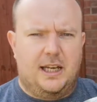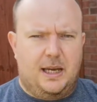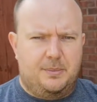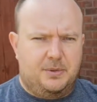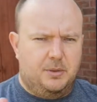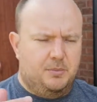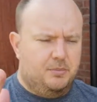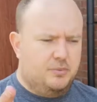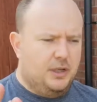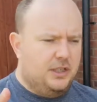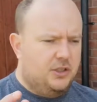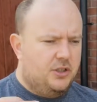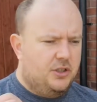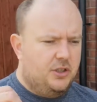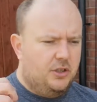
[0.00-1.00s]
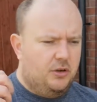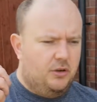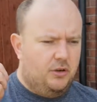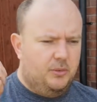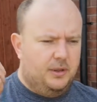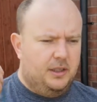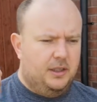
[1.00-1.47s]
at Hebden Bridge,
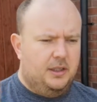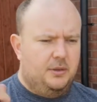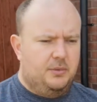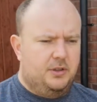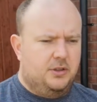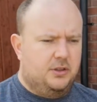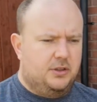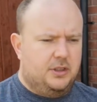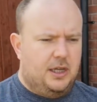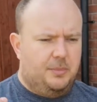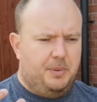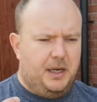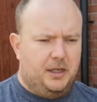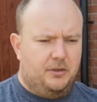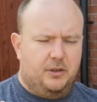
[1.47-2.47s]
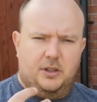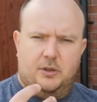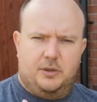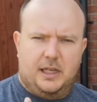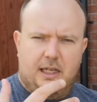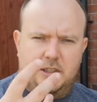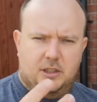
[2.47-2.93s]
or whether they were just their partner in the
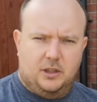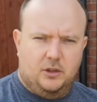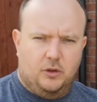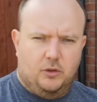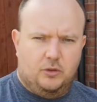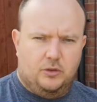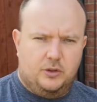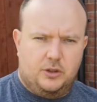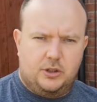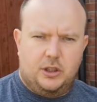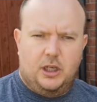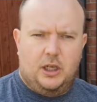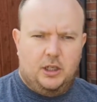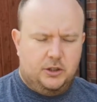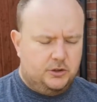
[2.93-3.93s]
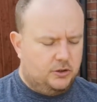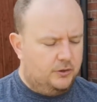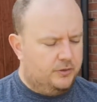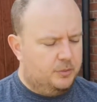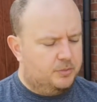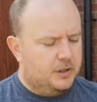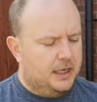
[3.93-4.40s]
UK to launch sort
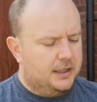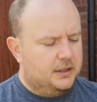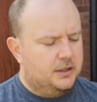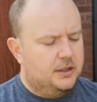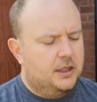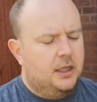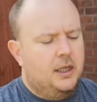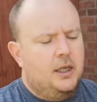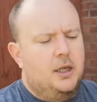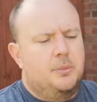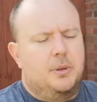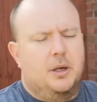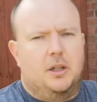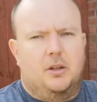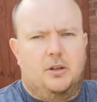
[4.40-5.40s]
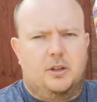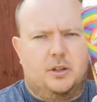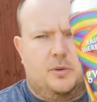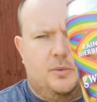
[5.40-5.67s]
of the brand. But a lot of the